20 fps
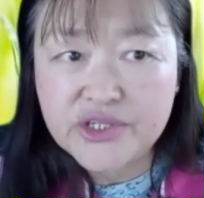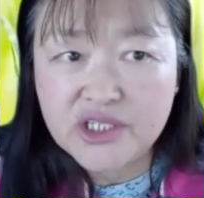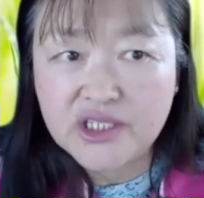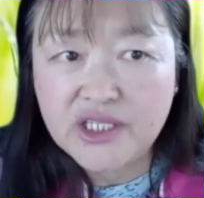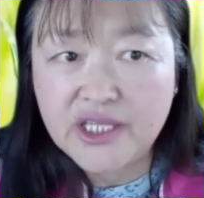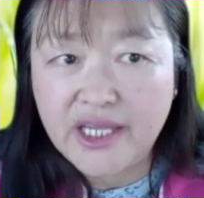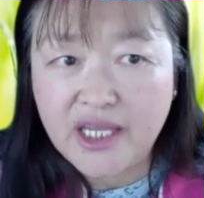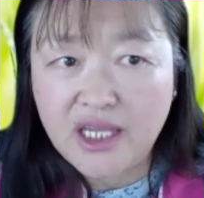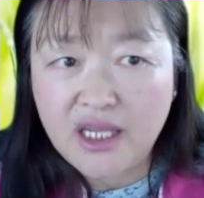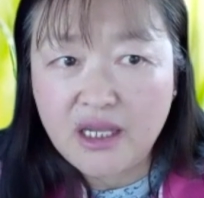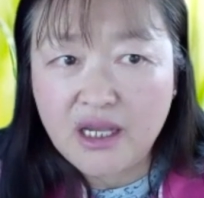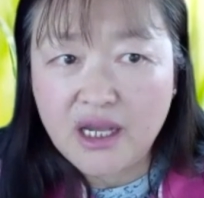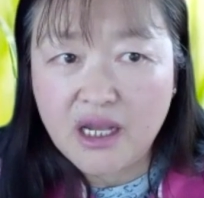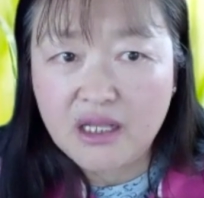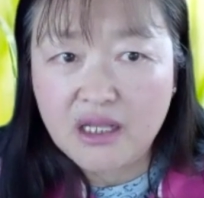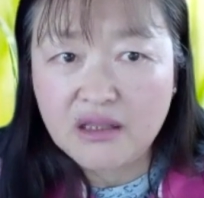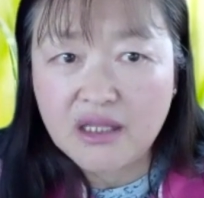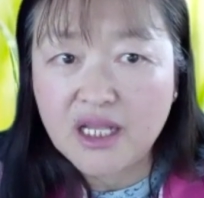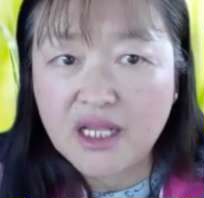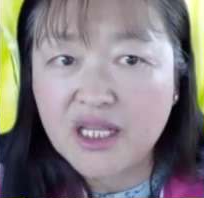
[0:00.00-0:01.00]
the
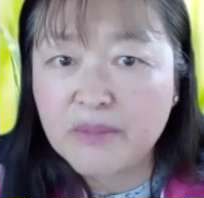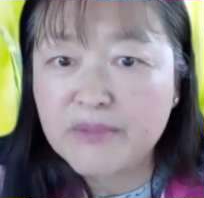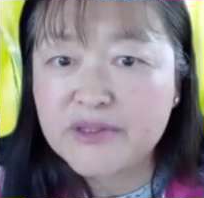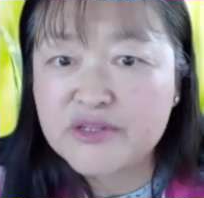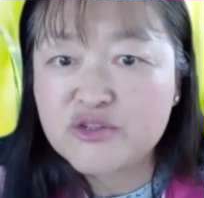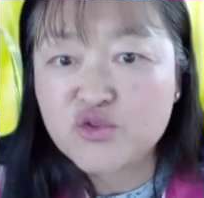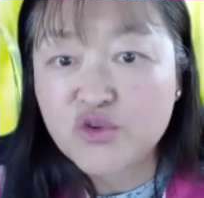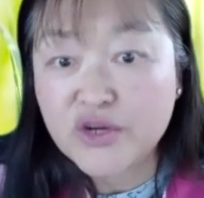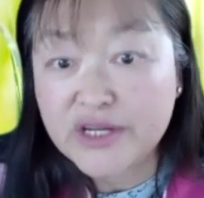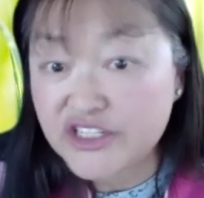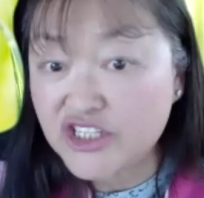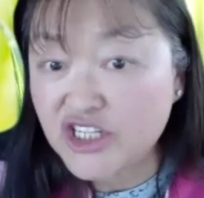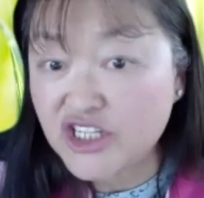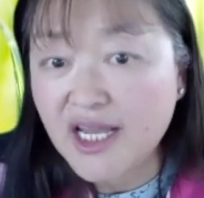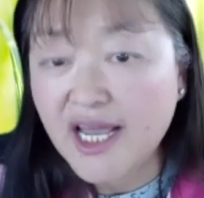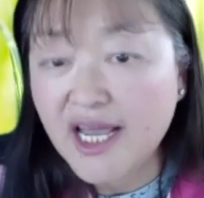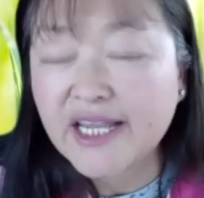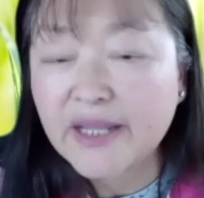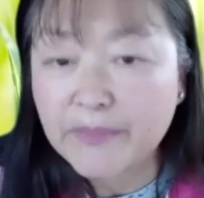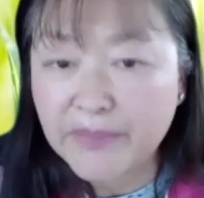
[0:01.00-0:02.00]
administration
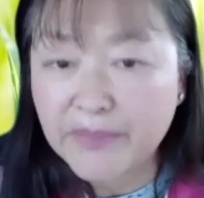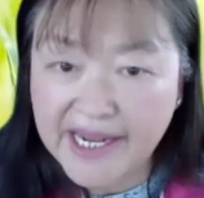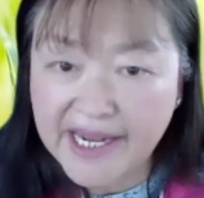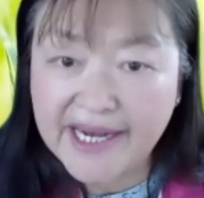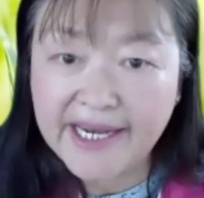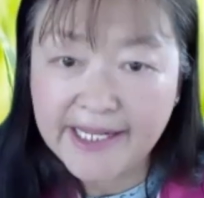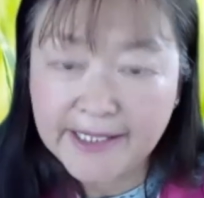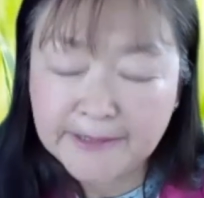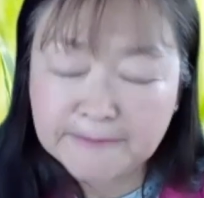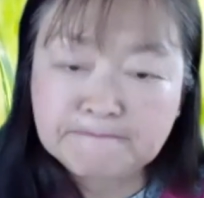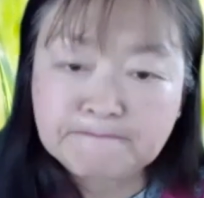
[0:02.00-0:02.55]
and the planning.